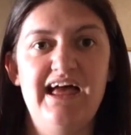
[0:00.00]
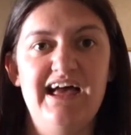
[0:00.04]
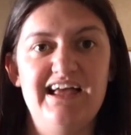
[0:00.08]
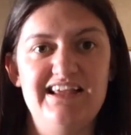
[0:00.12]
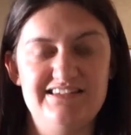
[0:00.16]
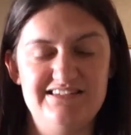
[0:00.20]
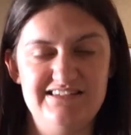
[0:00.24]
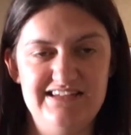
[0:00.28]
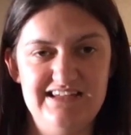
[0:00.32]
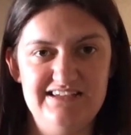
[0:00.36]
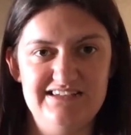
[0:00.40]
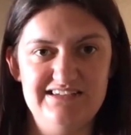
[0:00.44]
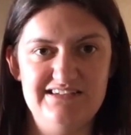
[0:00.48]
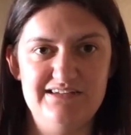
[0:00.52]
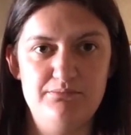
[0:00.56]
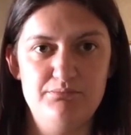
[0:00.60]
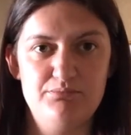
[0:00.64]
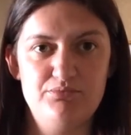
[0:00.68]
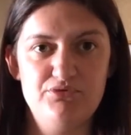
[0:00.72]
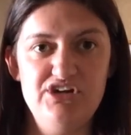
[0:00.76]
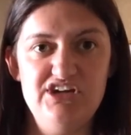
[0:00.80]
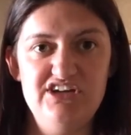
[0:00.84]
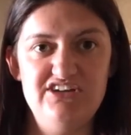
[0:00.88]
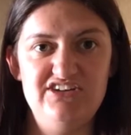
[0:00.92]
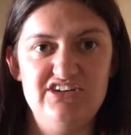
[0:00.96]
It's needed in
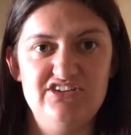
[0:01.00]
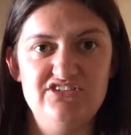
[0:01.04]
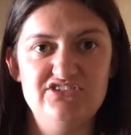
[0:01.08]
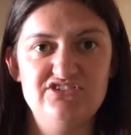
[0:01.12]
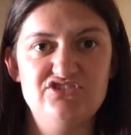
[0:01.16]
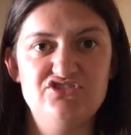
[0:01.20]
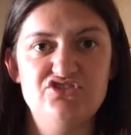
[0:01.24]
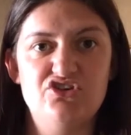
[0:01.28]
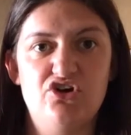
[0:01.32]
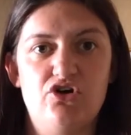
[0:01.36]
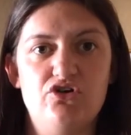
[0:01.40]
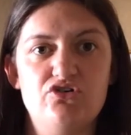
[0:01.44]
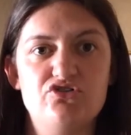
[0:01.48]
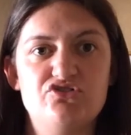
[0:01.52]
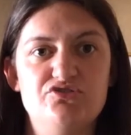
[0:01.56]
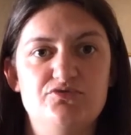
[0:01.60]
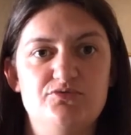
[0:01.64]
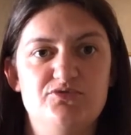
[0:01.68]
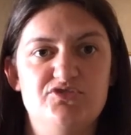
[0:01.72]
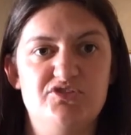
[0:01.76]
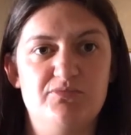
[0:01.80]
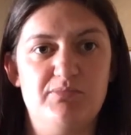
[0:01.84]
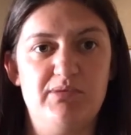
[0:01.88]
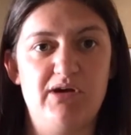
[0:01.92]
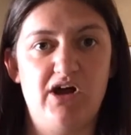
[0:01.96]
breeding stock to
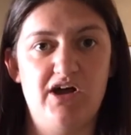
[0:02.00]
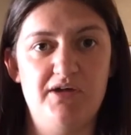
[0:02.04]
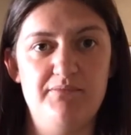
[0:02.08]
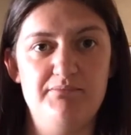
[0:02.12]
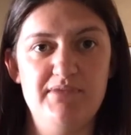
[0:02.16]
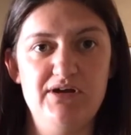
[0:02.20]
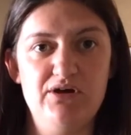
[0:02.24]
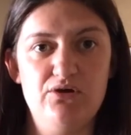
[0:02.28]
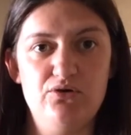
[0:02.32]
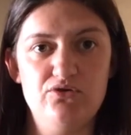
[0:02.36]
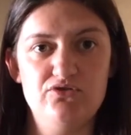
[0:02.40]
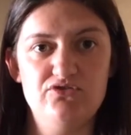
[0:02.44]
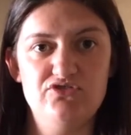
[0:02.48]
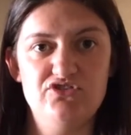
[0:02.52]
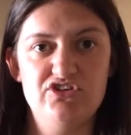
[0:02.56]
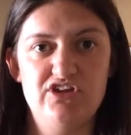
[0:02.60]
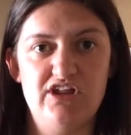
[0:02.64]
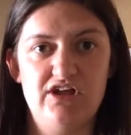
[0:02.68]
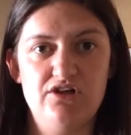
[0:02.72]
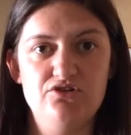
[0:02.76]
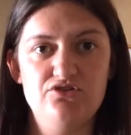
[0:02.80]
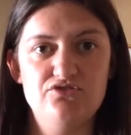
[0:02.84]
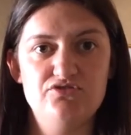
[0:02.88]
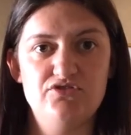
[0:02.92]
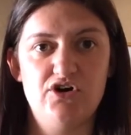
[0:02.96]
supply milk to
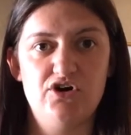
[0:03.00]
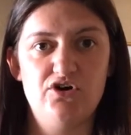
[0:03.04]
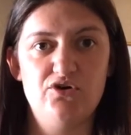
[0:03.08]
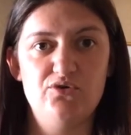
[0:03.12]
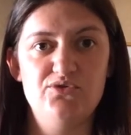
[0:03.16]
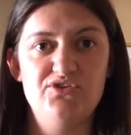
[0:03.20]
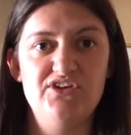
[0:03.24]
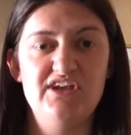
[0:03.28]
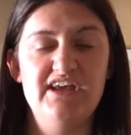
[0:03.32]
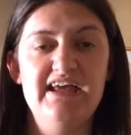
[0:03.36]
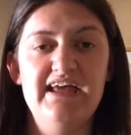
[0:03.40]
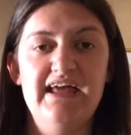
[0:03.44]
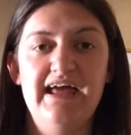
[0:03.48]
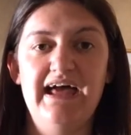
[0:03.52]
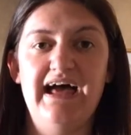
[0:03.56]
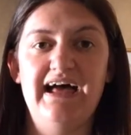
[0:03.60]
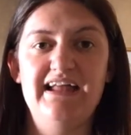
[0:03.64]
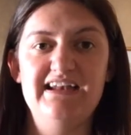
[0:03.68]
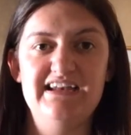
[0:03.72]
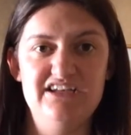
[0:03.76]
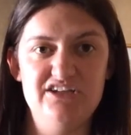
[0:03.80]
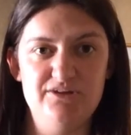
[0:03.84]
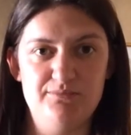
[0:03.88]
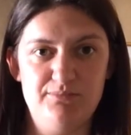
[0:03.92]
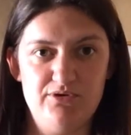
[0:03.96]
those foals,
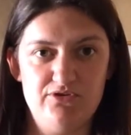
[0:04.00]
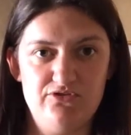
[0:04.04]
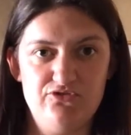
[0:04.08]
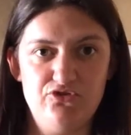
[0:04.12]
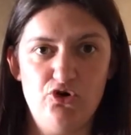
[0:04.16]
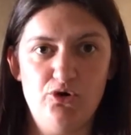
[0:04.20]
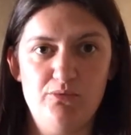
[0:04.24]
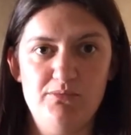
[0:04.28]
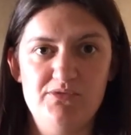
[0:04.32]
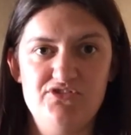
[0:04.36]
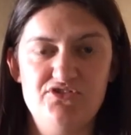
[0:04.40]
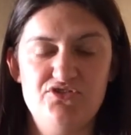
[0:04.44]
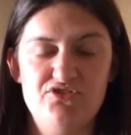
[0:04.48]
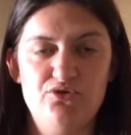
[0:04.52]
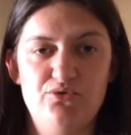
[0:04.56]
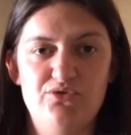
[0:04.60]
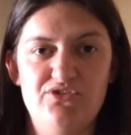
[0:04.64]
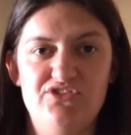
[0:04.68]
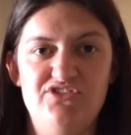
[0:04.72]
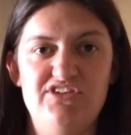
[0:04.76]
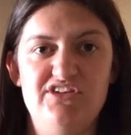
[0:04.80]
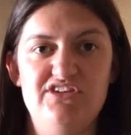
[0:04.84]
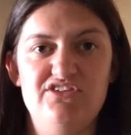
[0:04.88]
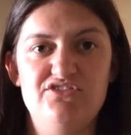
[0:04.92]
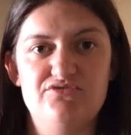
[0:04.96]
and in your performance
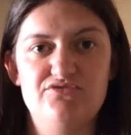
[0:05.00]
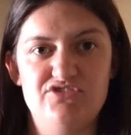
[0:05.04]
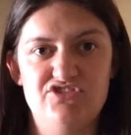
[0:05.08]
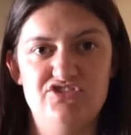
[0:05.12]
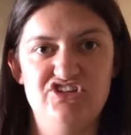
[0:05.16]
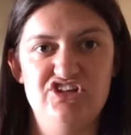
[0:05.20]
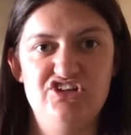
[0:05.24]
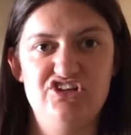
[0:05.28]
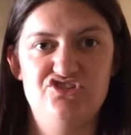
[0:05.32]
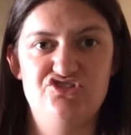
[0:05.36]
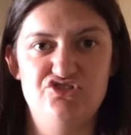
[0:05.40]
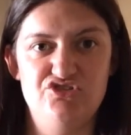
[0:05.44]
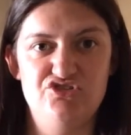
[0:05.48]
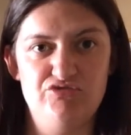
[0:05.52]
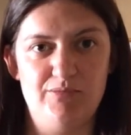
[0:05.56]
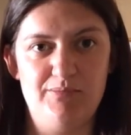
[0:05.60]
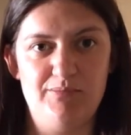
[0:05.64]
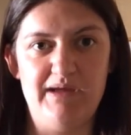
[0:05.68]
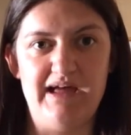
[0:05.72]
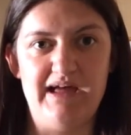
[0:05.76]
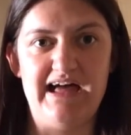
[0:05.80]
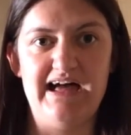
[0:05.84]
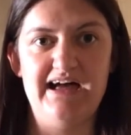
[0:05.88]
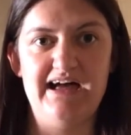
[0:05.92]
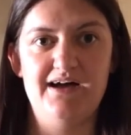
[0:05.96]
horses for tissue
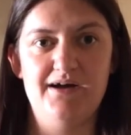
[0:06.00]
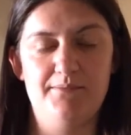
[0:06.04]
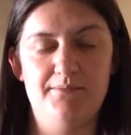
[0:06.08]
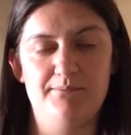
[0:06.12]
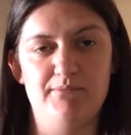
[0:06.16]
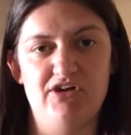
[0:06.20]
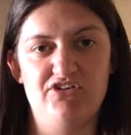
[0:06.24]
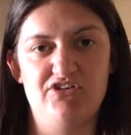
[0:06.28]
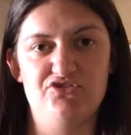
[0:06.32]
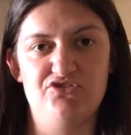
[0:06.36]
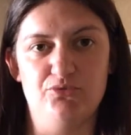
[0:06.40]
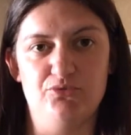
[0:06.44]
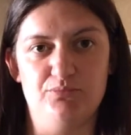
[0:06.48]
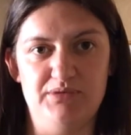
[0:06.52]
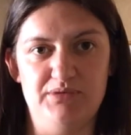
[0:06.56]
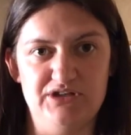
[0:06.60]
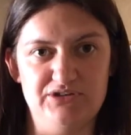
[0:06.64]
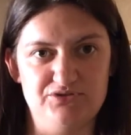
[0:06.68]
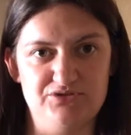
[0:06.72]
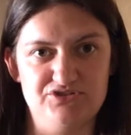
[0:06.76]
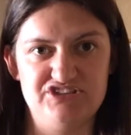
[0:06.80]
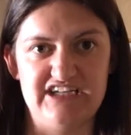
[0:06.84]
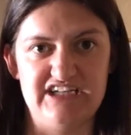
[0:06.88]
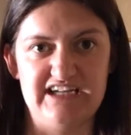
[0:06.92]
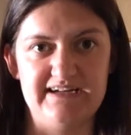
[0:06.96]
repair and muscle
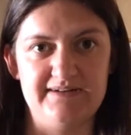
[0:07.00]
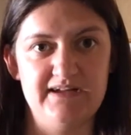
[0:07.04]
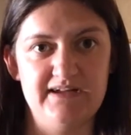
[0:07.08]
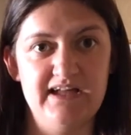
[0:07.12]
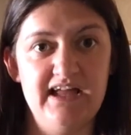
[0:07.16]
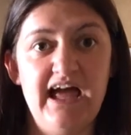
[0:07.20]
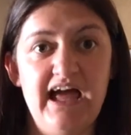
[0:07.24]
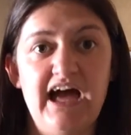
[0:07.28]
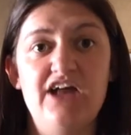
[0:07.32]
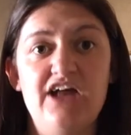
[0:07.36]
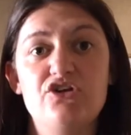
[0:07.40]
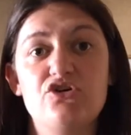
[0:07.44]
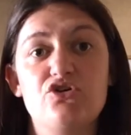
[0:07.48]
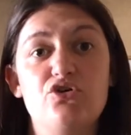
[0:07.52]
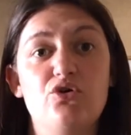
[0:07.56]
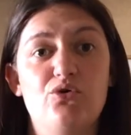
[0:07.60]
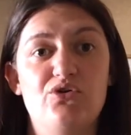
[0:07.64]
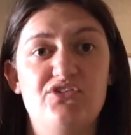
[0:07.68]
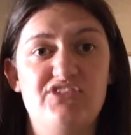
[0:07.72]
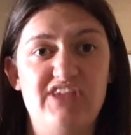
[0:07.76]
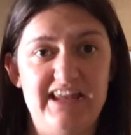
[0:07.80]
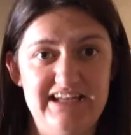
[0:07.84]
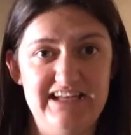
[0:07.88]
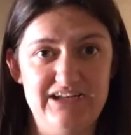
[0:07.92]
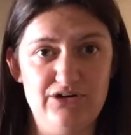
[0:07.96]
building. And of
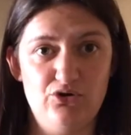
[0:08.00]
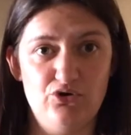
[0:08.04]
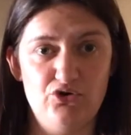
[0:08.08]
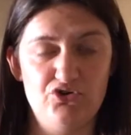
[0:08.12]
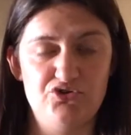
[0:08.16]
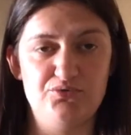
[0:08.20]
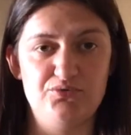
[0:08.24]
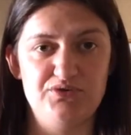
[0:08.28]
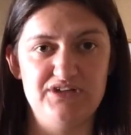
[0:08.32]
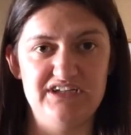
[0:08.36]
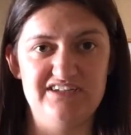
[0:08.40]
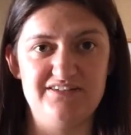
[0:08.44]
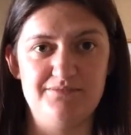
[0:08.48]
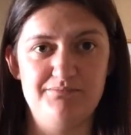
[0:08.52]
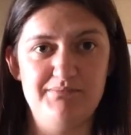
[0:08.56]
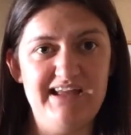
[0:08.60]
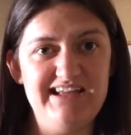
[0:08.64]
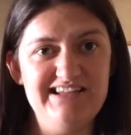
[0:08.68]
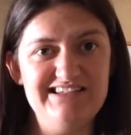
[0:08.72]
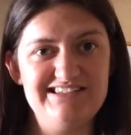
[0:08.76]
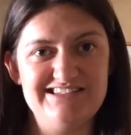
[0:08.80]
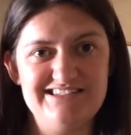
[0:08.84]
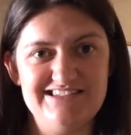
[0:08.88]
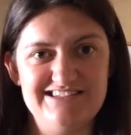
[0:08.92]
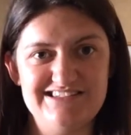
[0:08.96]
course, any horse will need a
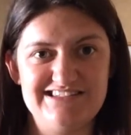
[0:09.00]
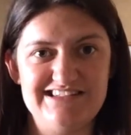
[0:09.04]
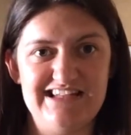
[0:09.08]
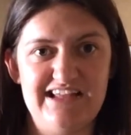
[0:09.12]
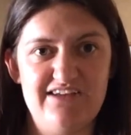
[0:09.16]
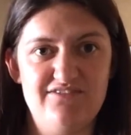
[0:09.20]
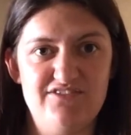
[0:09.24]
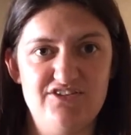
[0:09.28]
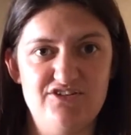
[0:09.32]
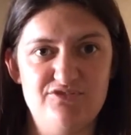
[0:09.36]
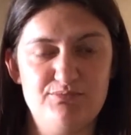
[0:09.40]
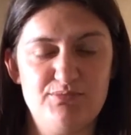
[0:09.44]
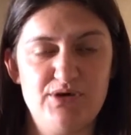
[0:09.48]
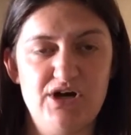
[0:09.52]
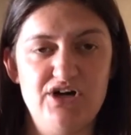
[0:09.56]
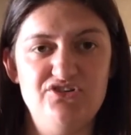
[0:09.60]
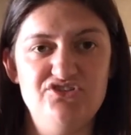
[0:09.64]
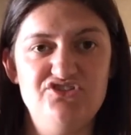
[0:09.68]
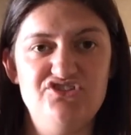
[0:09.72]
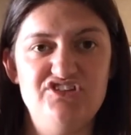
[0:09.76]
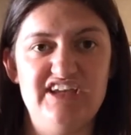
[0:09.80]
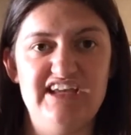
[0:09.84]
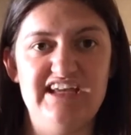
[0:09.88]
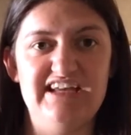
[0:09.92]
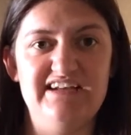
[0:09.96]
maintenance level of
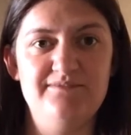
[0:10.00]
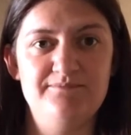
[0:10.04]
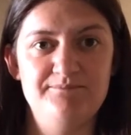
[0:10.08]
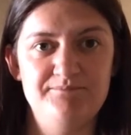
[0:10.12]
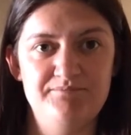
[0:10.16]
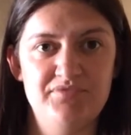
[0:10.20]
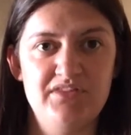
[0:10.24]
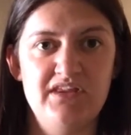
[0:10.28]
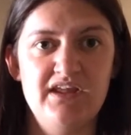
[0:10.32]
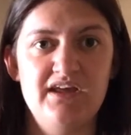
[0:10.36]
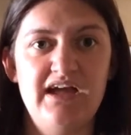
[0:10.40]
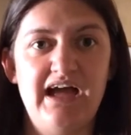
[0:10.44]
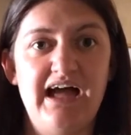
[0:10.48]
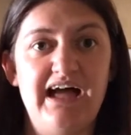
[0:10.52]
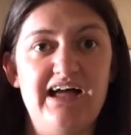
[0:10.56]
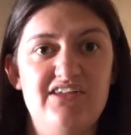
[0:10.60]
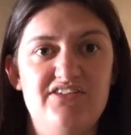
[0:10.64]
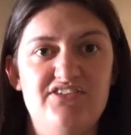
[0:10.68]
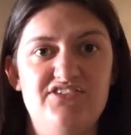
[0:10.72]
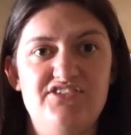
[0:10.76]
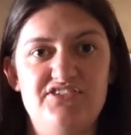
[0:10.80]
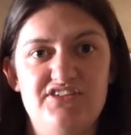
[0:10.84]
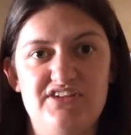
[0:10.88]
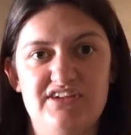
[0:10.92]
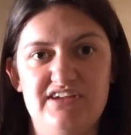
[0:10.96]
protein
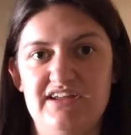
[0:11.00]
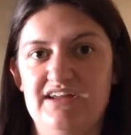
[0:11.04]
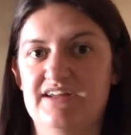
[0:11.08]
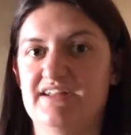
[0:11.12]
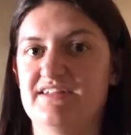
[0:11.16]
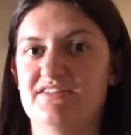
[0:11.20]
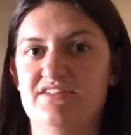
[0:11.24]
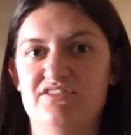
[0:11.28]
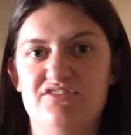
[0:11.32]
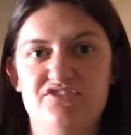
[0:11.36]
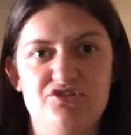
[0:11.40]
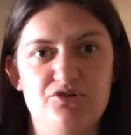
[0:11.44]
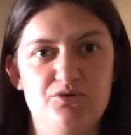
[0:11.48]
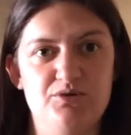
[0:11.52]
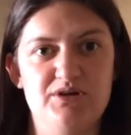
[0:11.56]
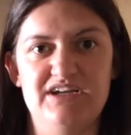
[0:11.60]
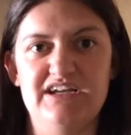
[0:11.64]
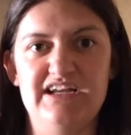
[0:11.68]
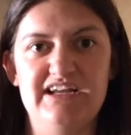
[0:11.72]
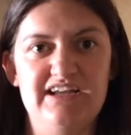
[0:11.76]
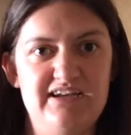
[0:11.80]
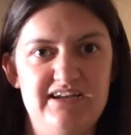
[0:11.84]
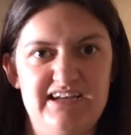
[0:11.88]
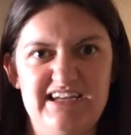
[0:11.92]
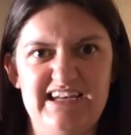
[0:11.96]
as
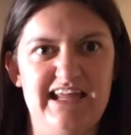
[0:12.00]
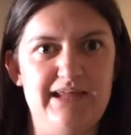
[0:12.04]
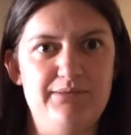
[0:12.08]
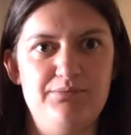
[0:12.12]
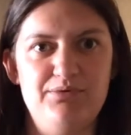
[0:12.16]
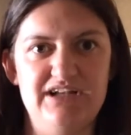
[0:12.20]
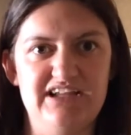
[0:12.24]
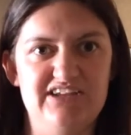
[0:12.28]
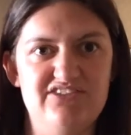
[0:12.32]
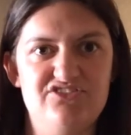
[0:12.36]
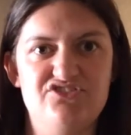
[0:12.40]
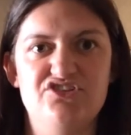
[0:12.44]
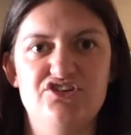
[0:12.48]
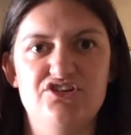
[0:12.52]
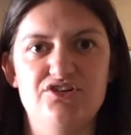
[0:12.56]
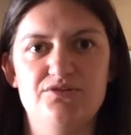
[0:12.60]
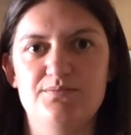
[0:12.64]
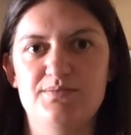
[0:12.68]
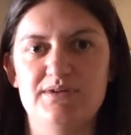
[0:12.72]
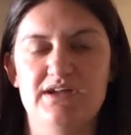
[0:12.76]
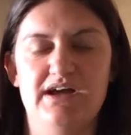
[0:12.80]
to enable it to